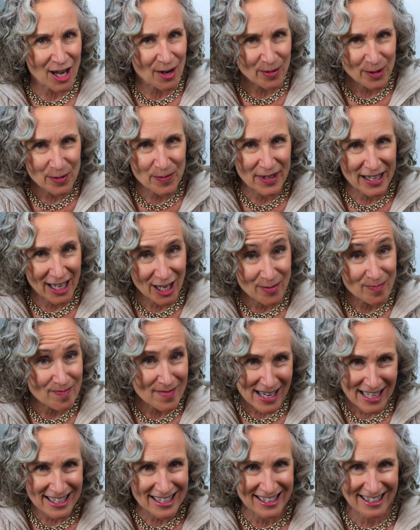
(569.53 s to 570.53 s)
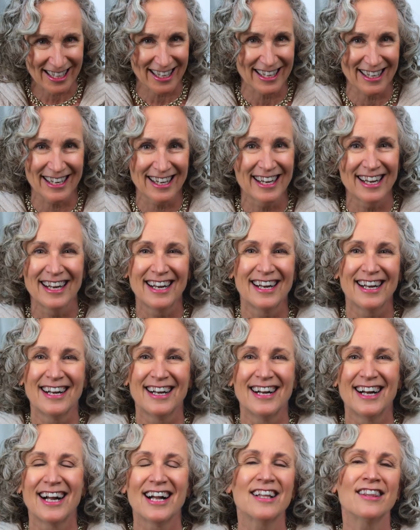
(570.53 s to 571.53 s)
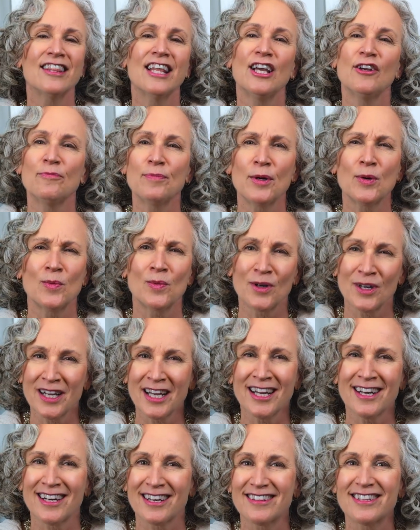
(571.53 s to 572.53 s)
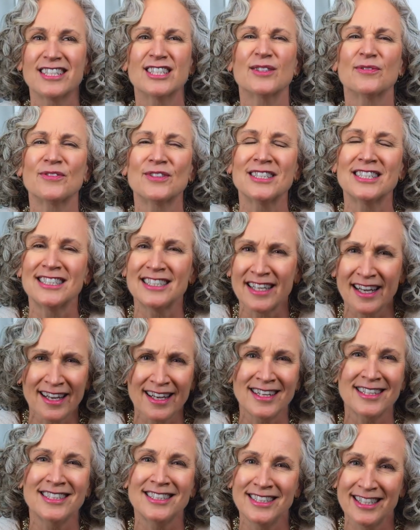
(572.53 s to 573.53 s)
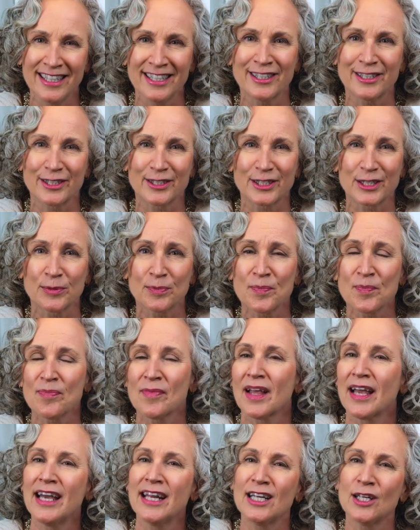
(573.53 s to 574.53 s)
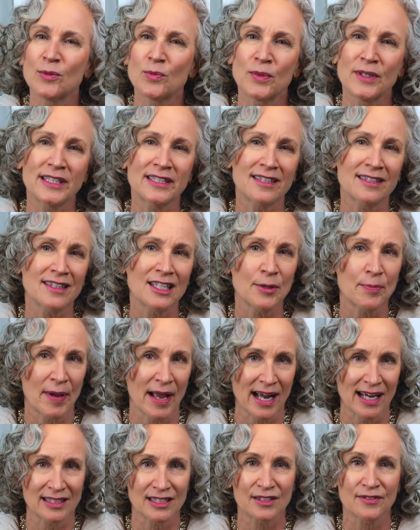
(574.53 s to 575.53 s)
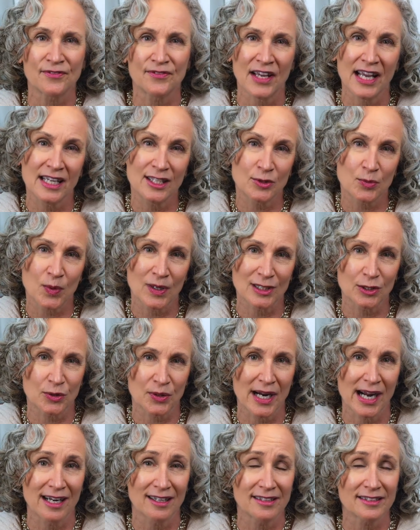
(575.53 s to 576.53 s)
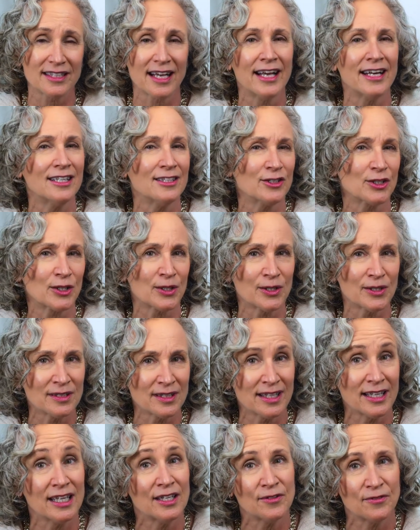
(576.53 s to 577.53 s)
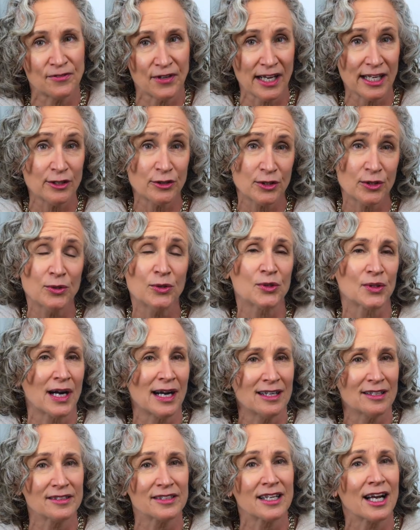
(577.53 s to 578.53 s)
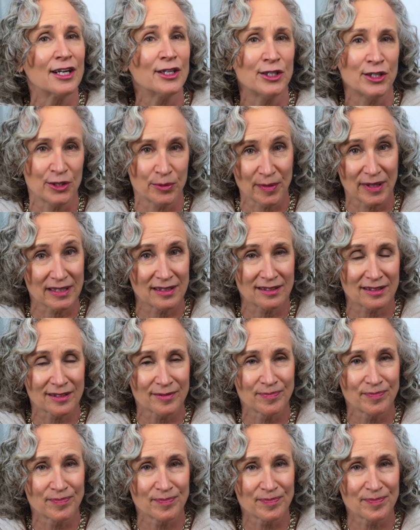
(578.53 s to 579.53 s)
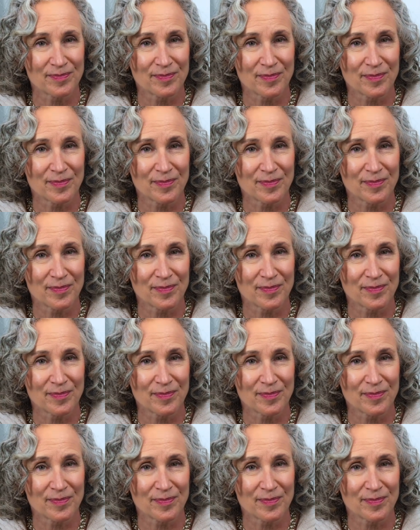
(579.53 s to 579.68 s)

That would be amazing. They've been working on this for 10 years, and it recently passed phase one trials and is currently in phase two trials on humans.